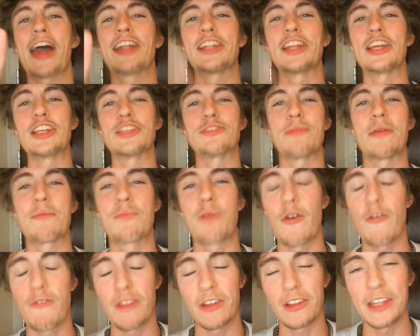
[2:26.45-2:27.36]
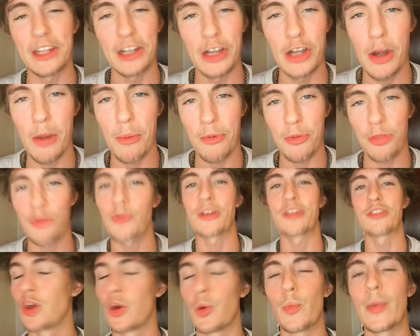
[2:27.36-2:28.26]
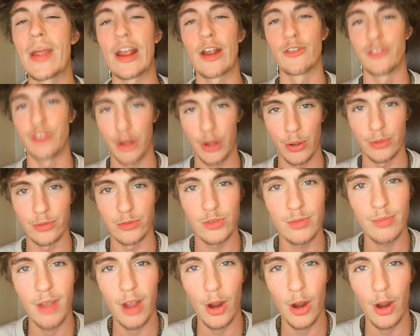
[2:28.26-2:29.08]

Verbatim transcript: That leads me perfectly to number three, the weird dudes.